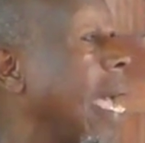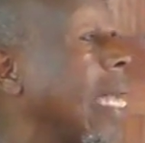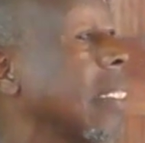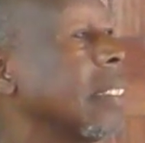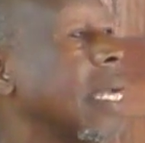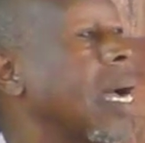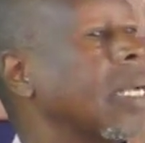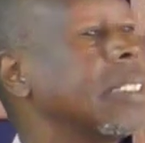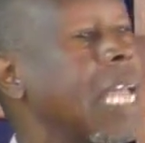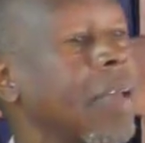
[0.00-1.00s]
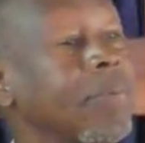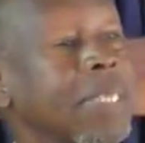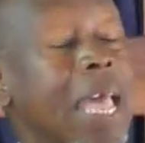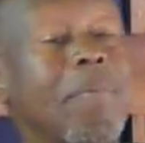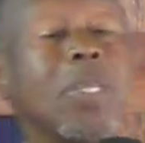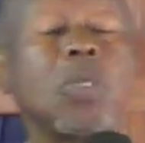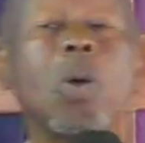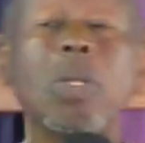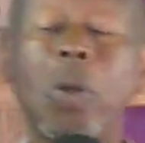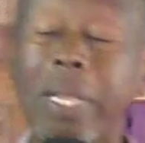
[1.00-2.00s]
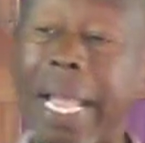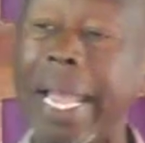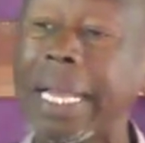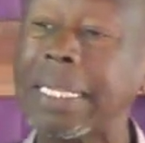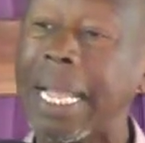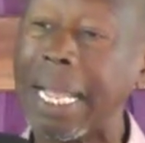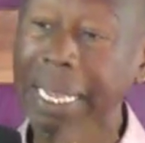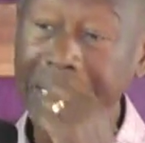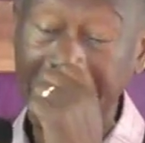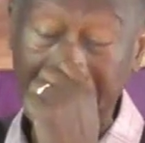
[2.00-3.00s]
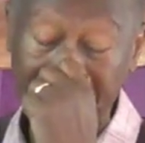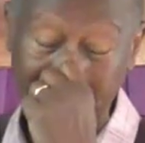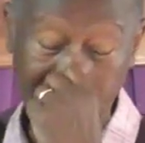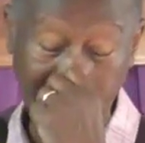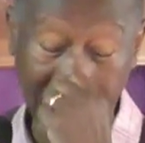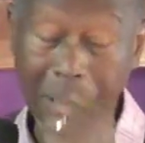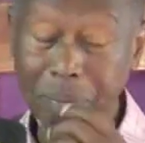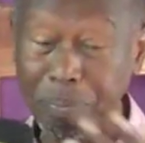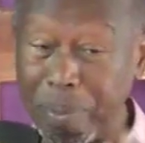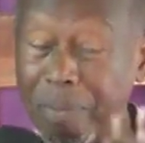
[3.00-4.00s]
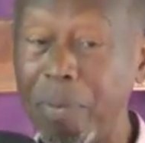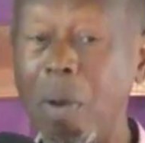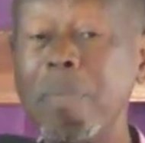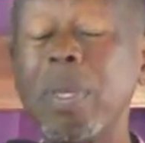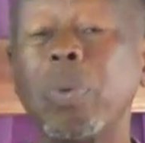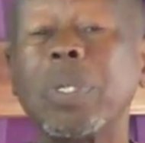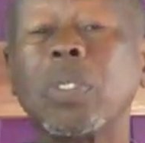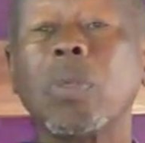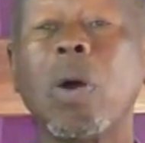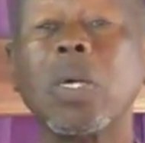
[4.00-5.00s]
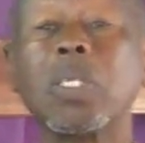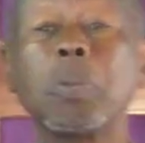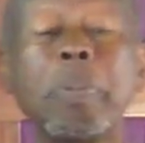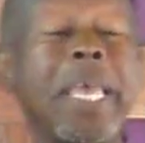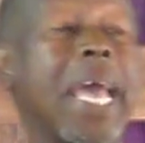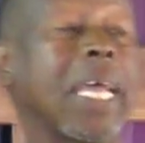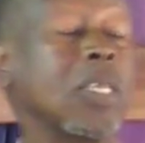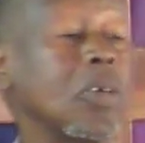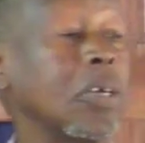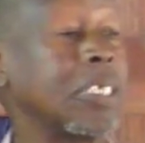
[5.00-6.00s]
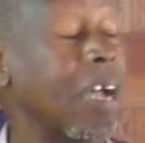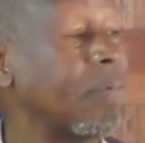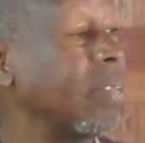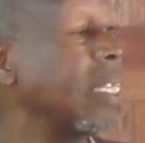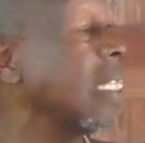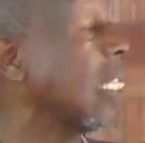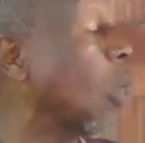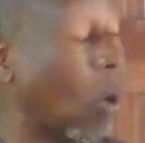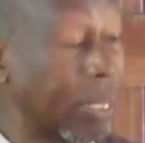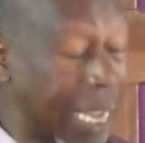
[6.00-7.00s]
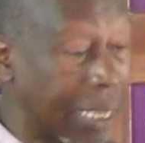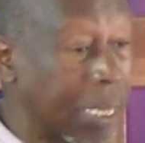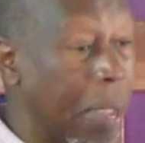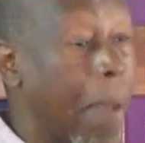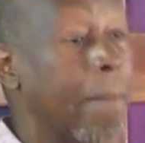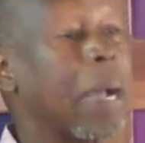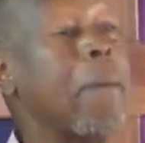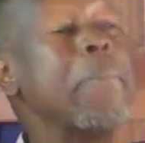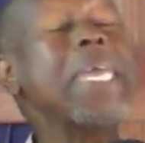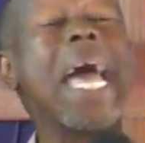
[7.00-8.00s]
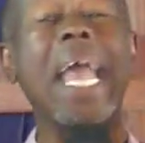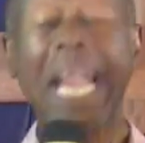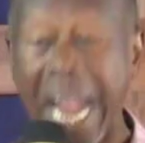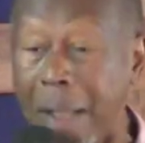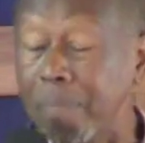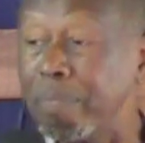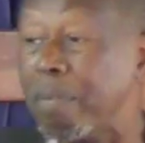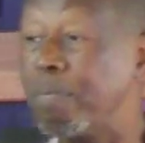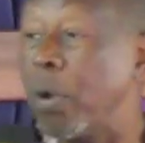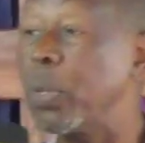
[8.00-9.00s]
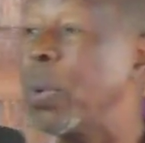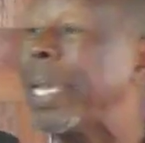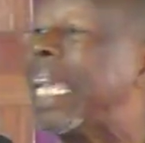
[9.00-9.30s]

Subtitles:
And David told Goliath, you come before me with your spear and your javelin and all that, but me, I come before you